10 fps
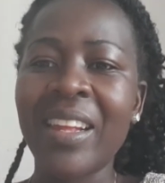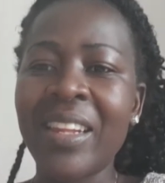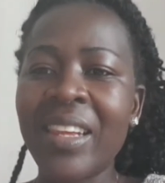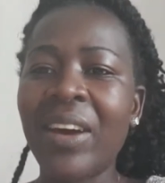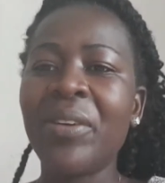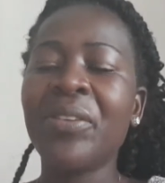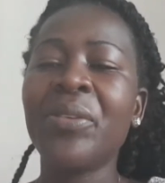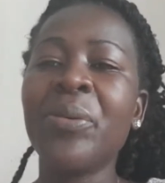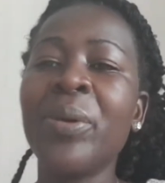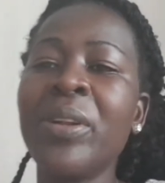Now,
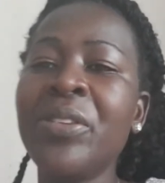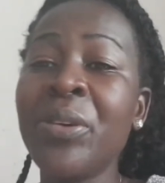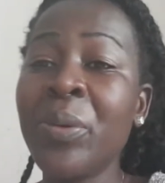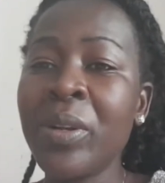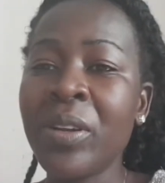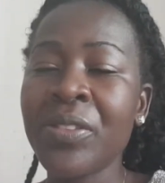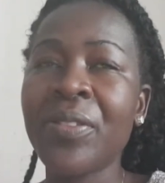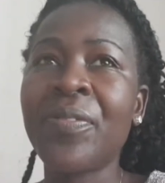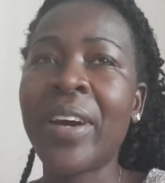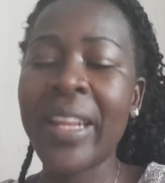you will also
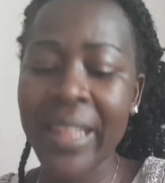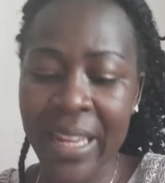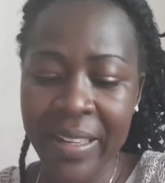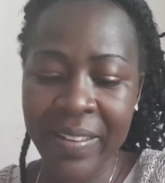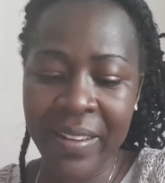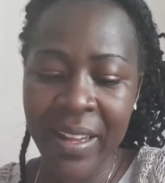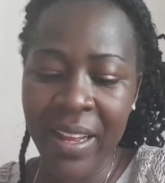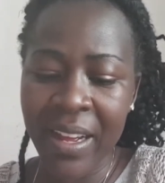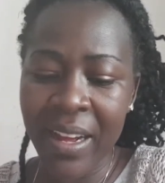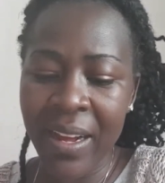find that
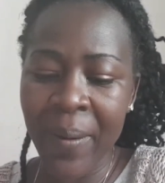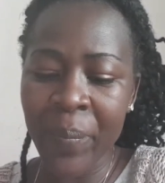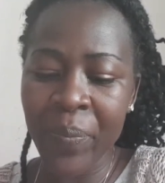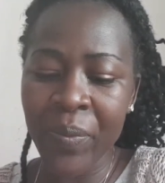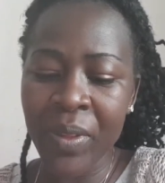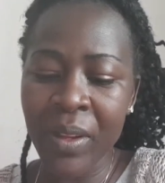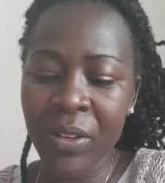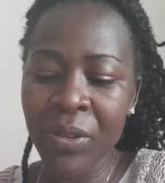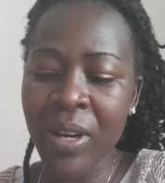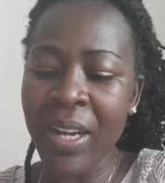
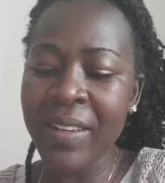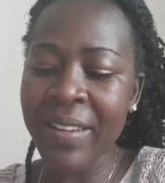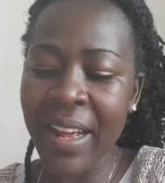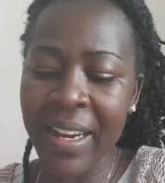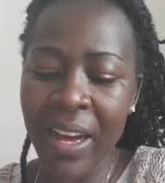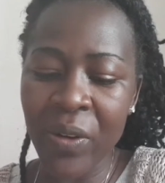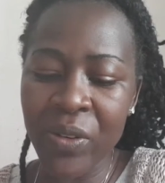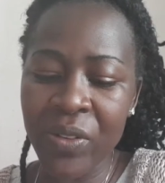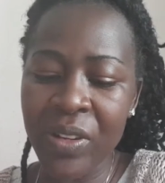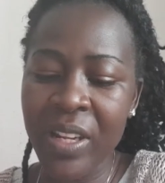you can turn
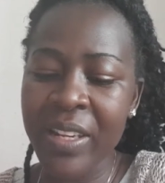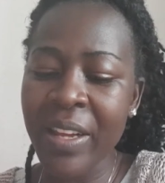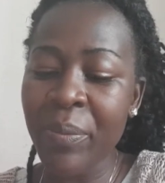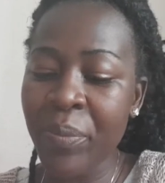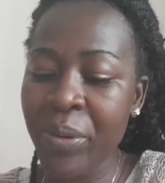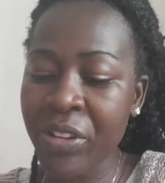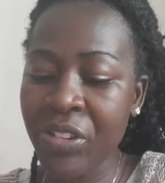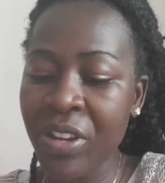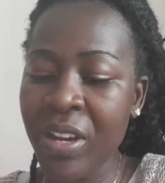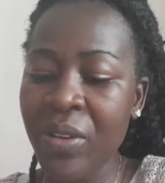out the
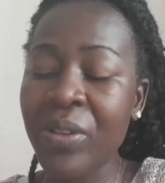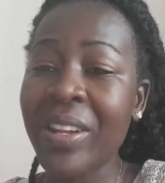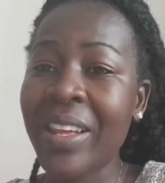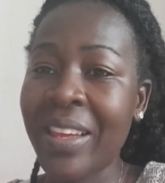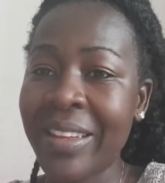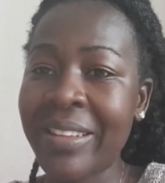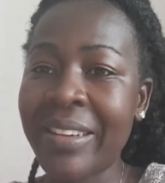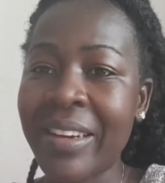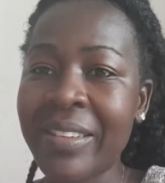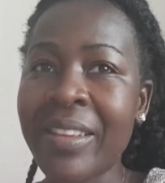temperature on the
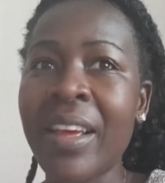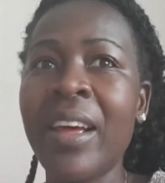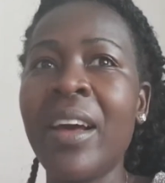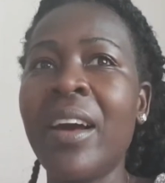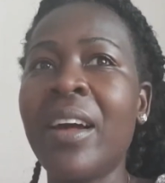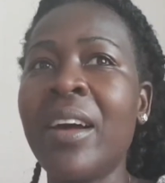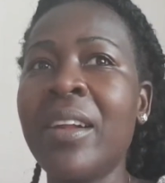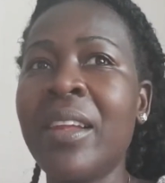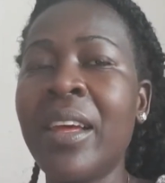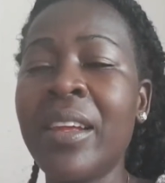heaters.
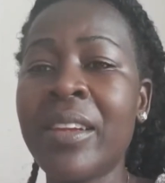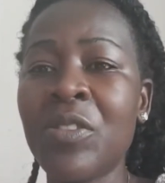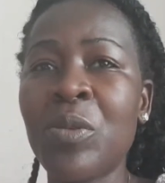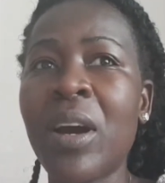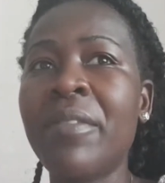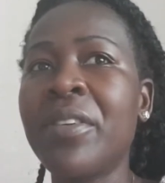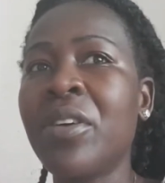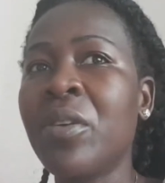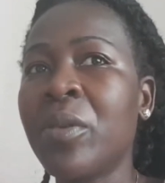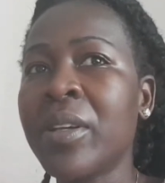The heaters we have in
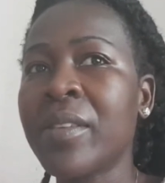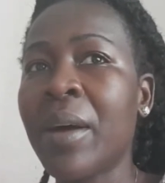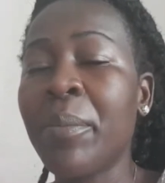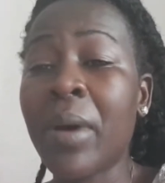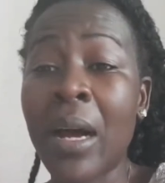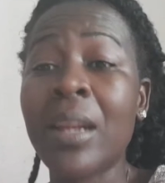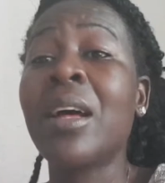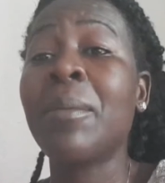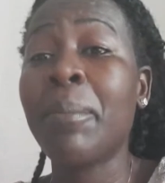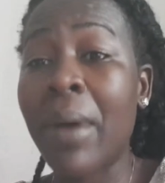Norway, some
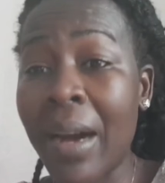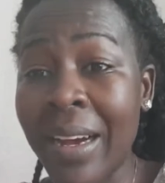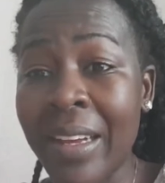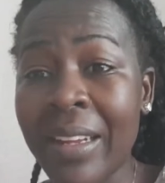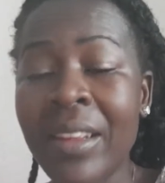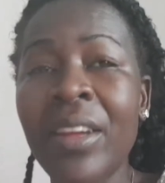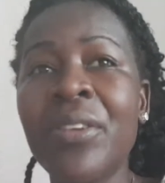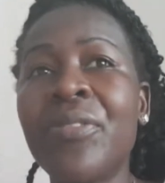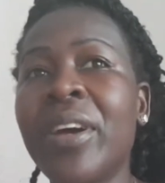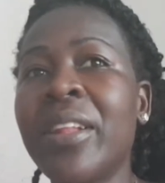mine,
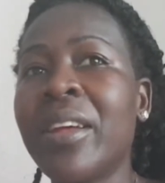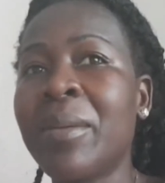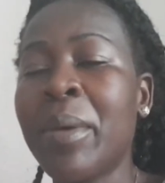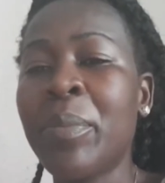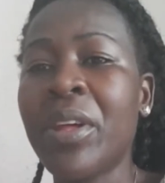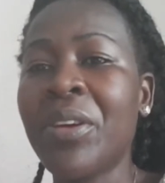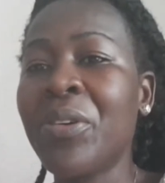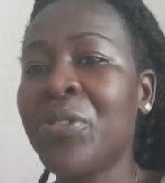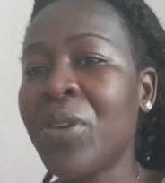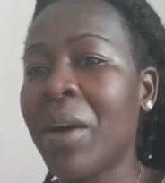you find that maybe they go
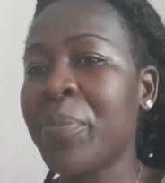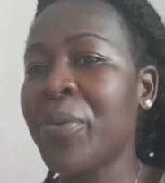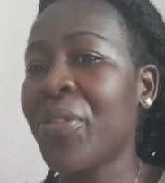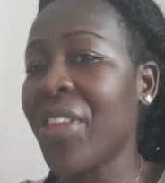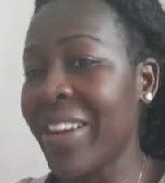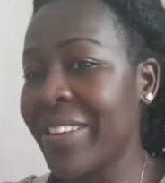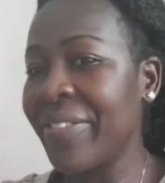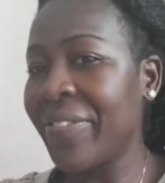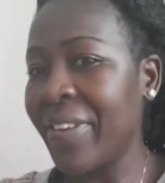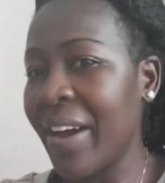to up to
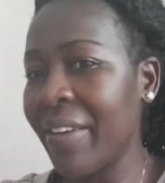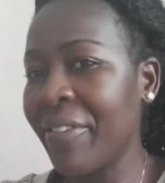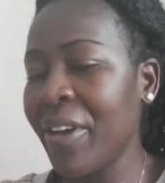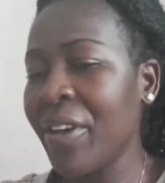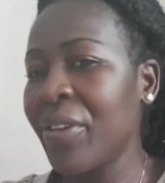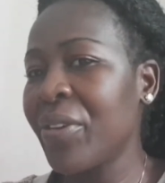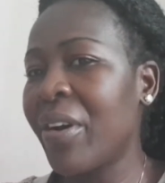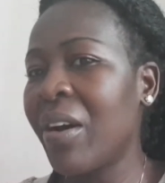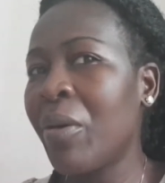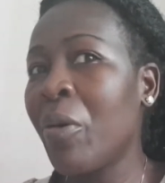35, you
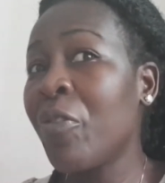don't, or